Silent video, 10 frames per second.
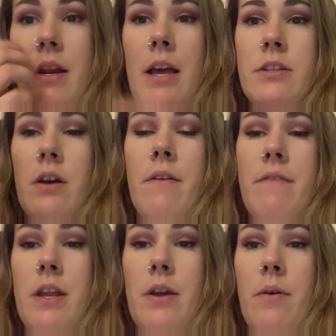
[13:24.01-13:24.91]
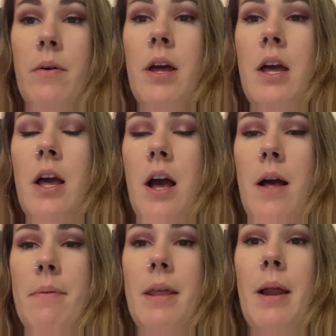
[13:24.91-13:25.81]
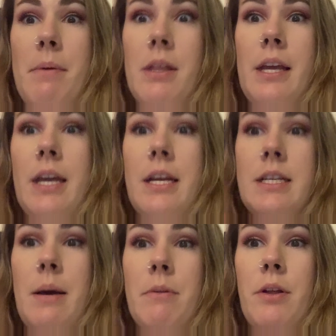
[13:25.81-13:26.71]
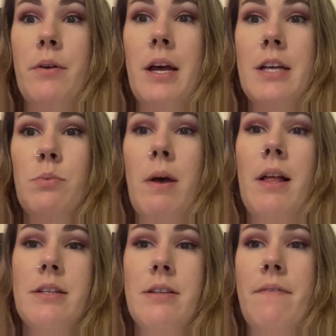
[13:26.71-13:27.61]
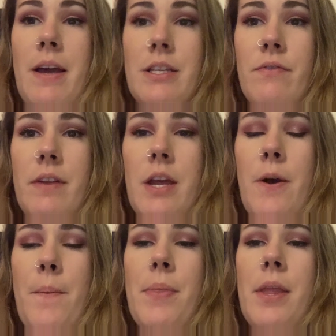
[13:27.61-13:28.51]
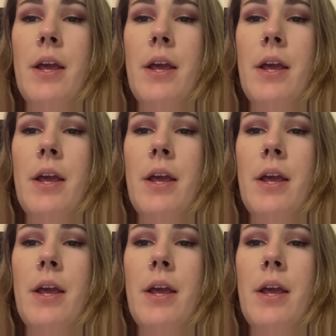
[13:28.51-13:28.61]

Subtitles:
I saw a video that I'll be linking down below, as well as the Vice video